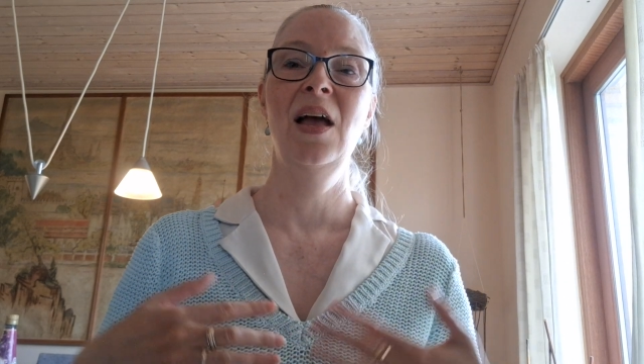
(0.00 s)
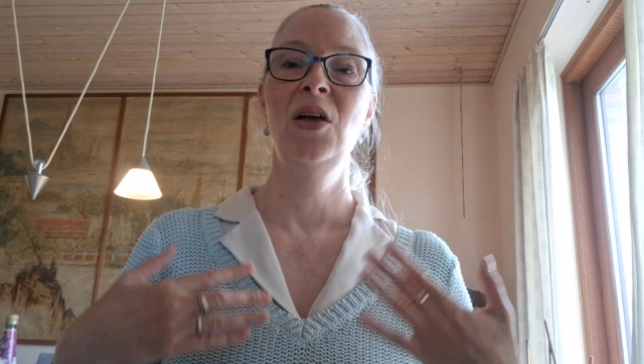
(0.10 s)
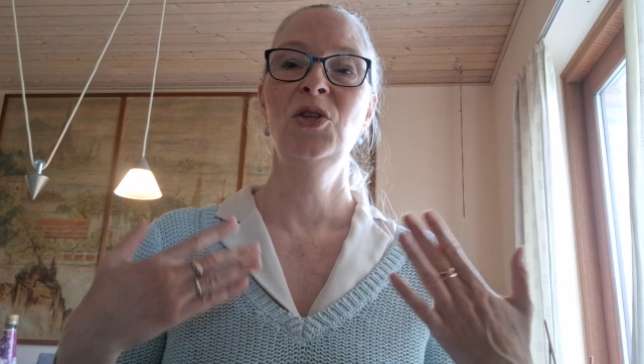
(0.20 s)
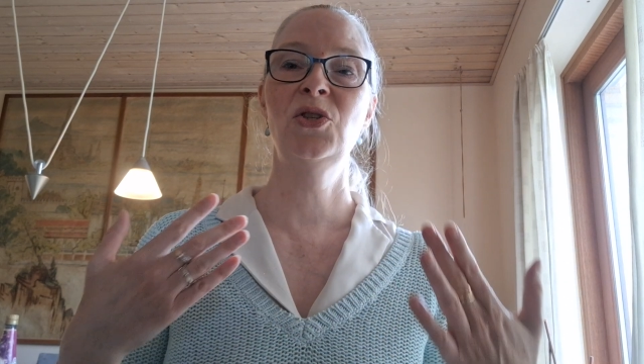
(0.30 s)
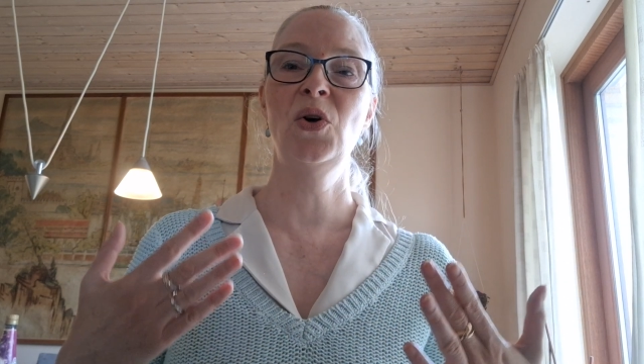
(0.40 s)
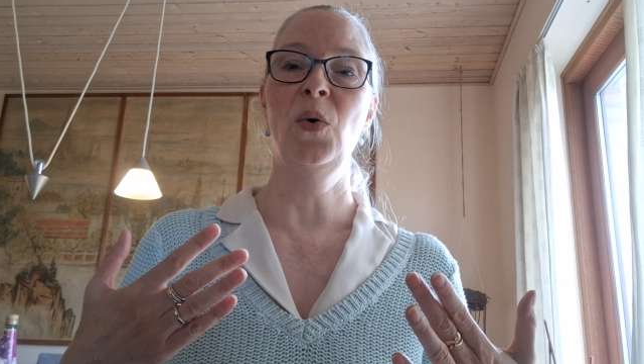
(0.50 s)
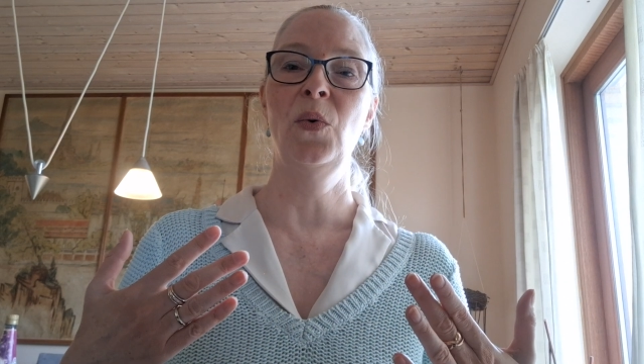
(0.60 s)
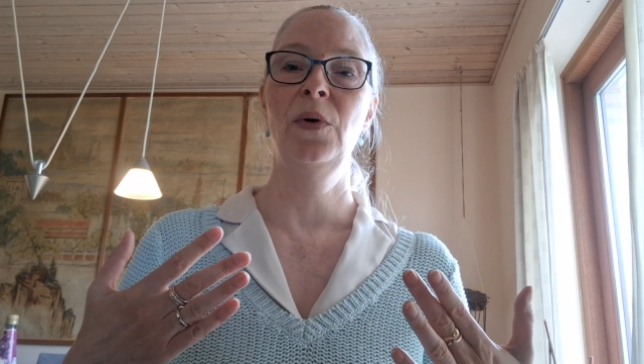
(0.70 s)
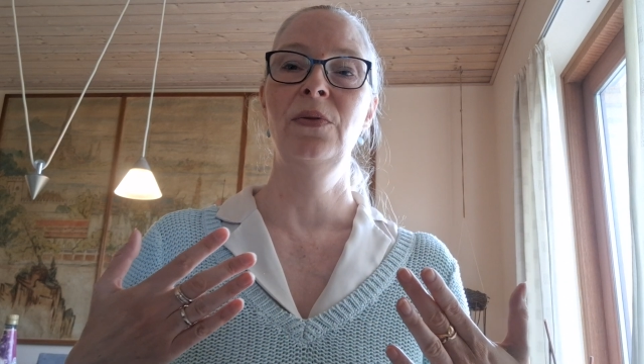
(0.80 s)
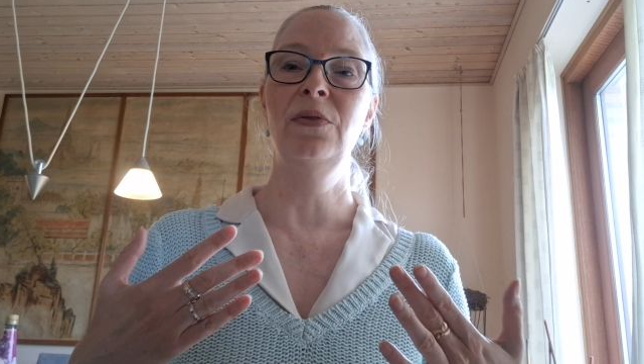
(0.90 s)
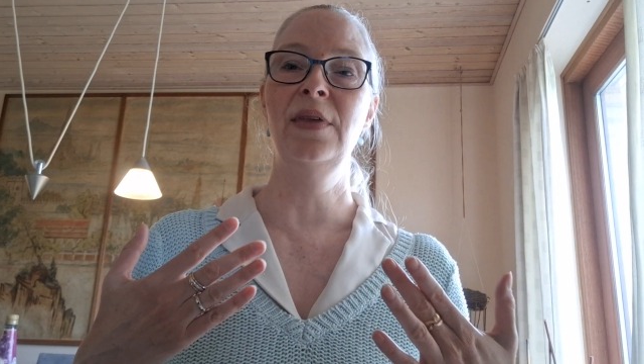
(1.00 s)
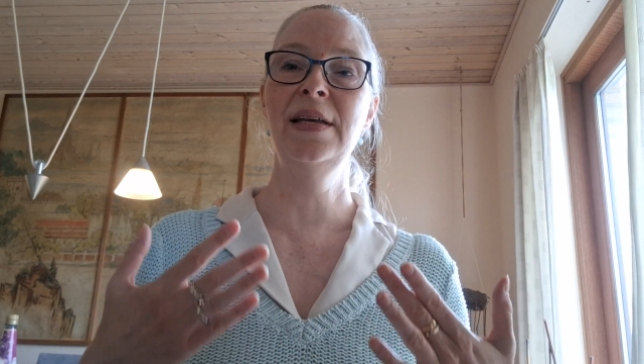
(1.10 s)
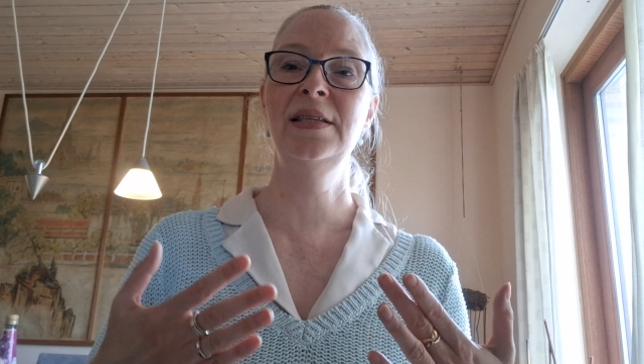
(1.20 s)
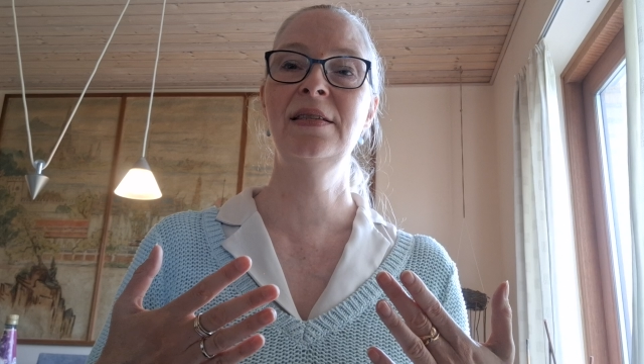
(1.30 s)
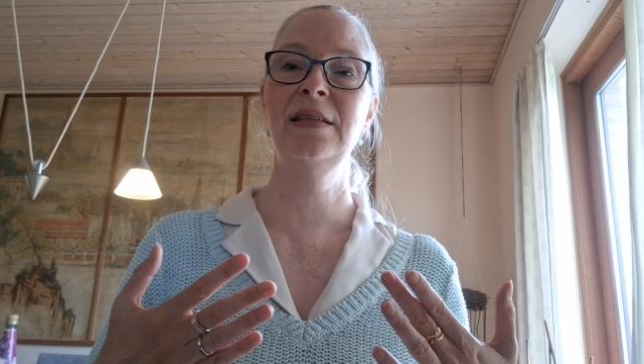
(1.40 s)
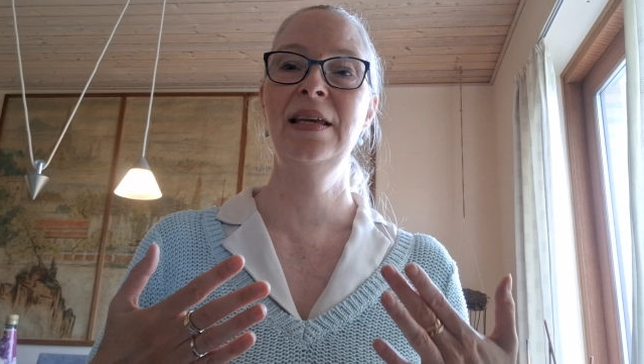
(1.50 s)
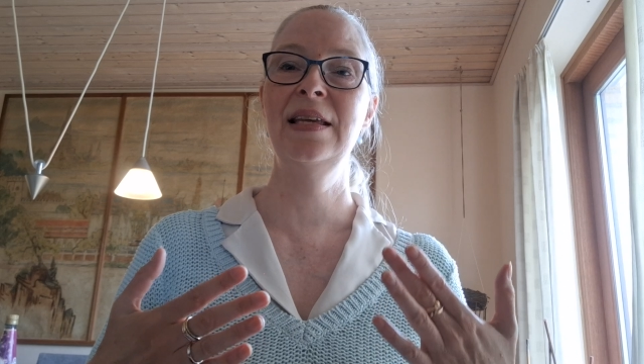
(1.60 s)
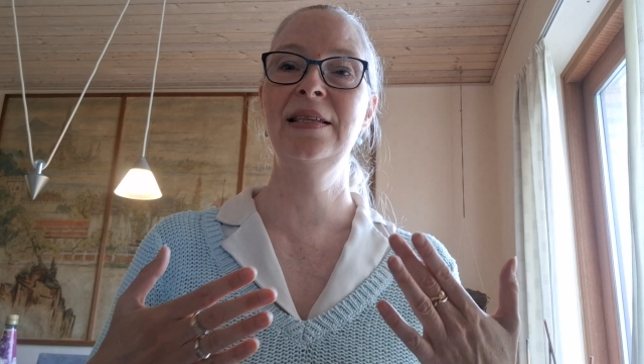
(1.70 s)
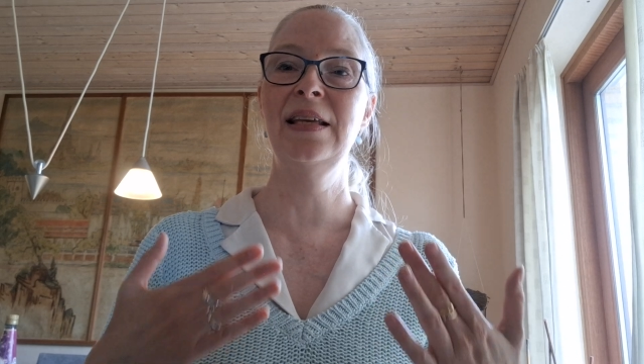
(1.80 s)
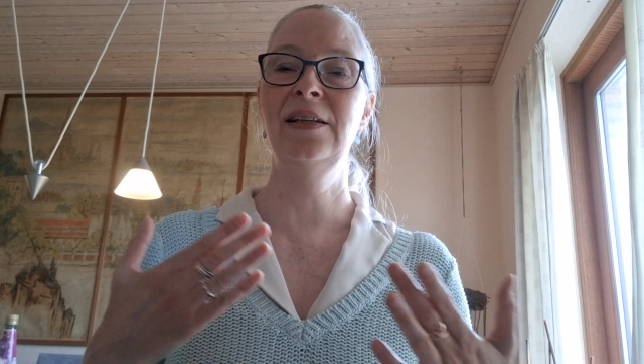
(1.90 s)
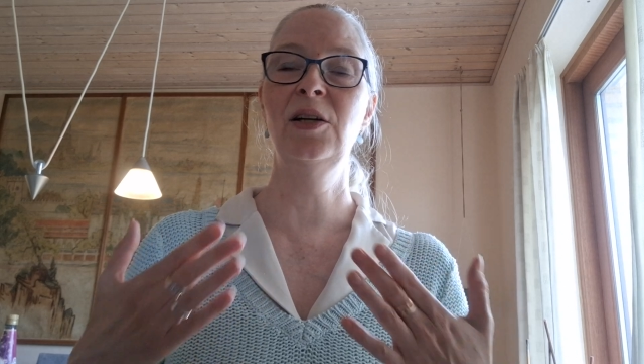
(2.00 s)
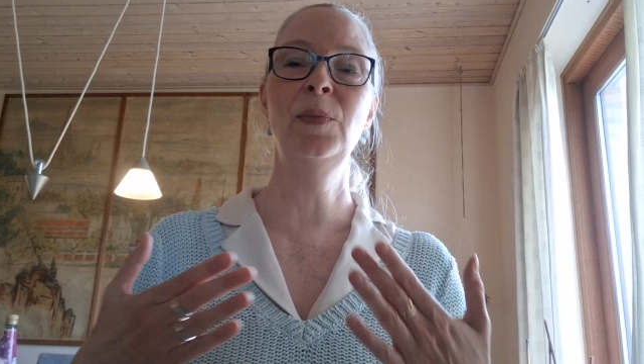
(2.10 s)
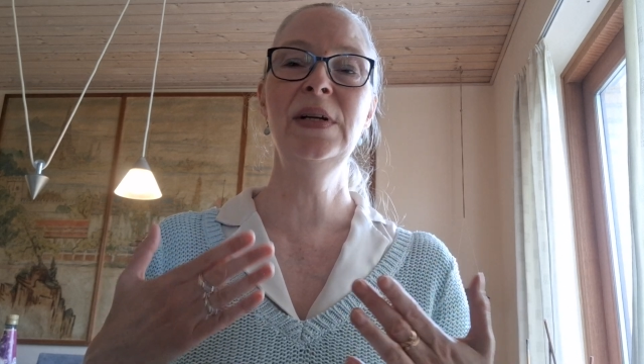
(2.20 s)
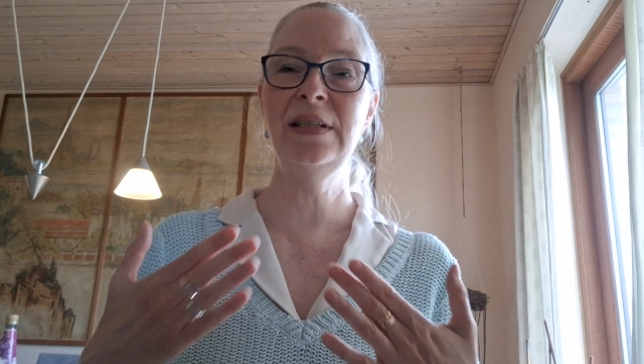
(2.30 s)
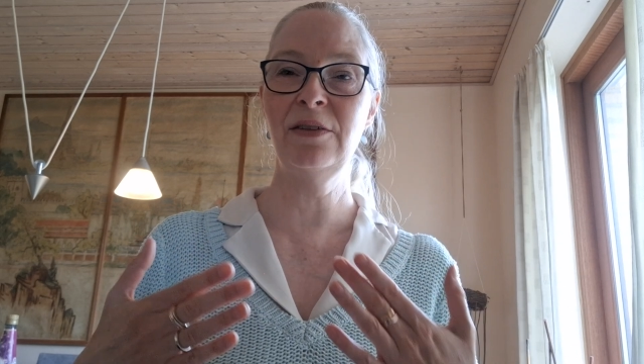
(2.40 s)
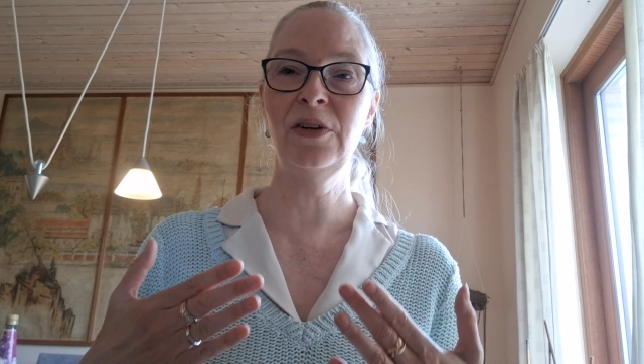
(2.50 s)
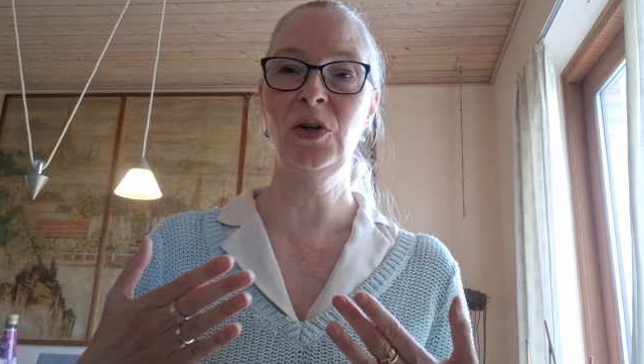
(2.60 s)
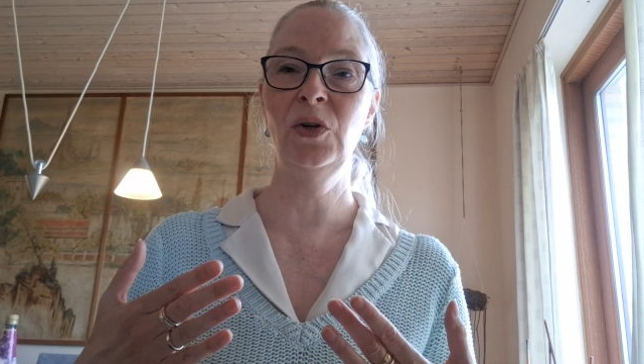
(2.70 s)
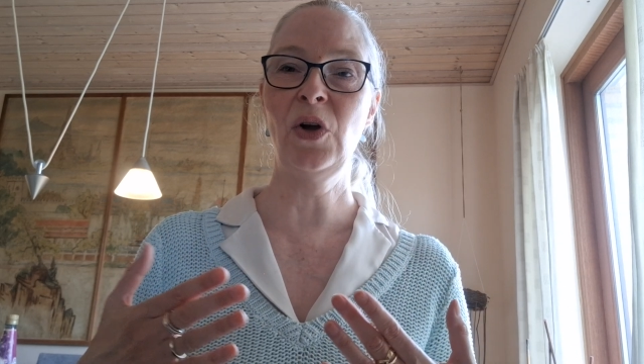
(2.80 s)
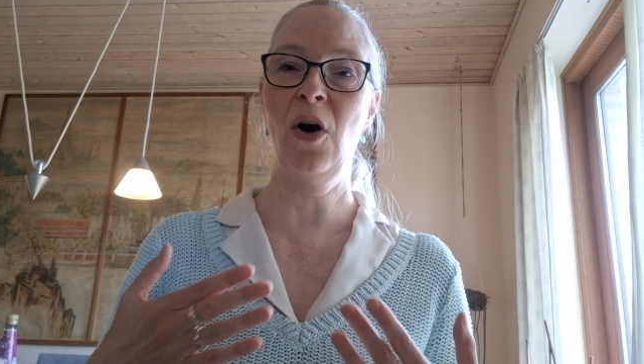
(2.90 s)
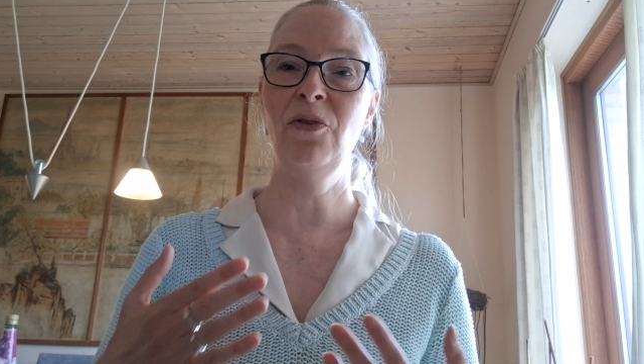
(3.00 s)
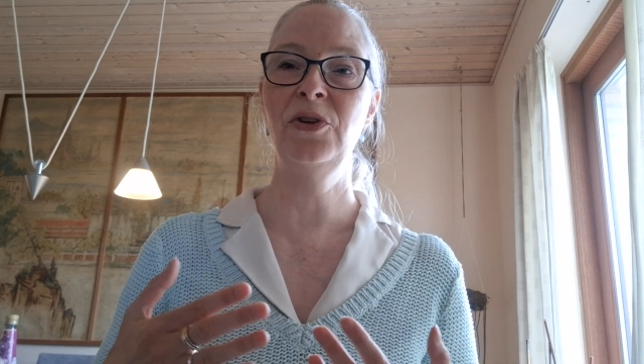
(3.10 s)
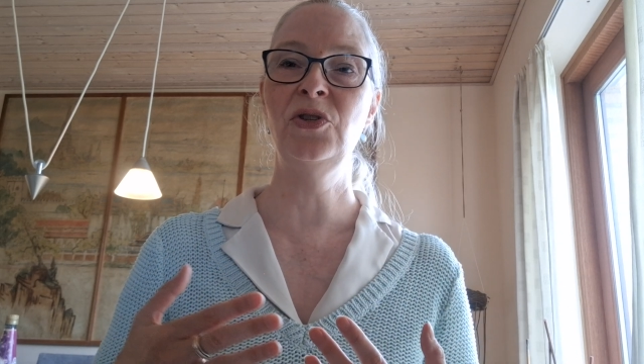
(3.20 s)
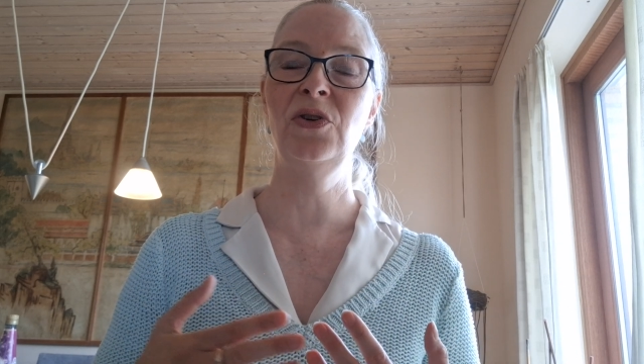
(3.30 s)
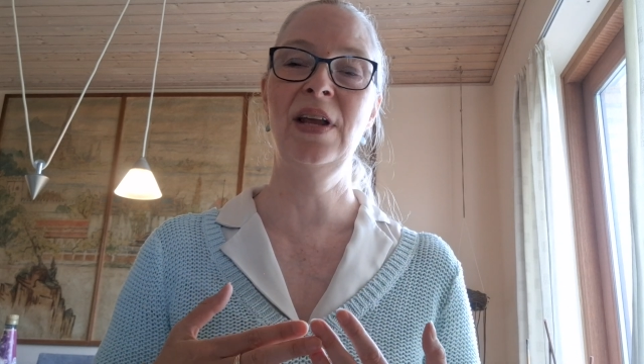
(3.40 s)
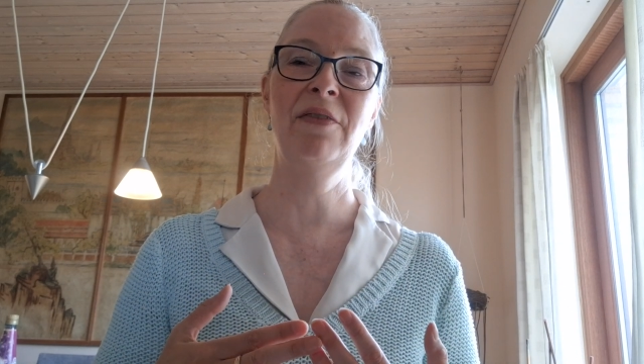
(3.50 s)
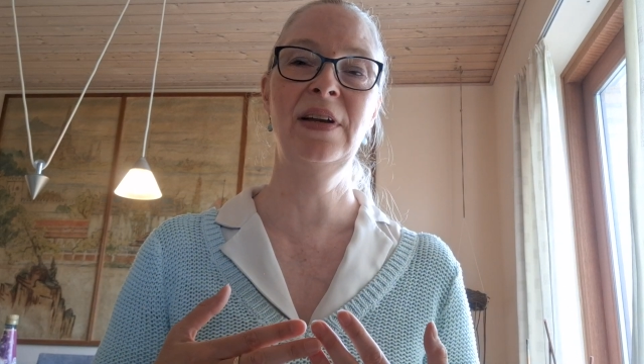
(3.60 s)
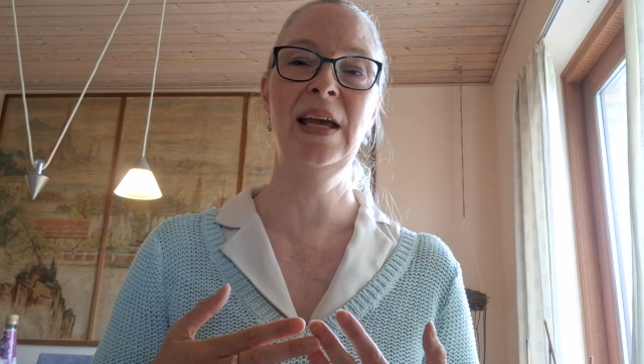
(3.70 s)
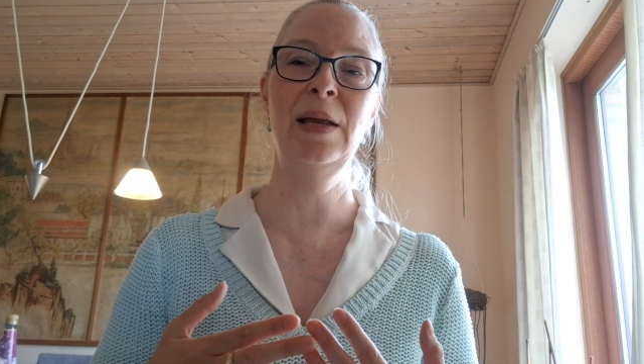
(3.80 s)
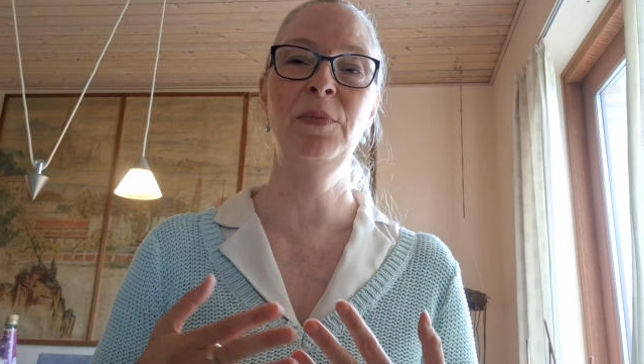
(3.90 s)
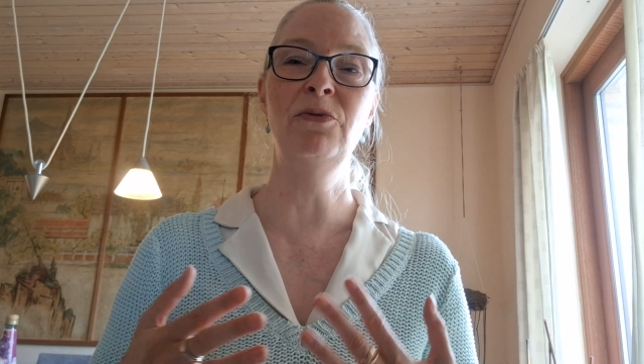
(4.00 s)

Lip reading: So this is a little bit difficult often to navigate,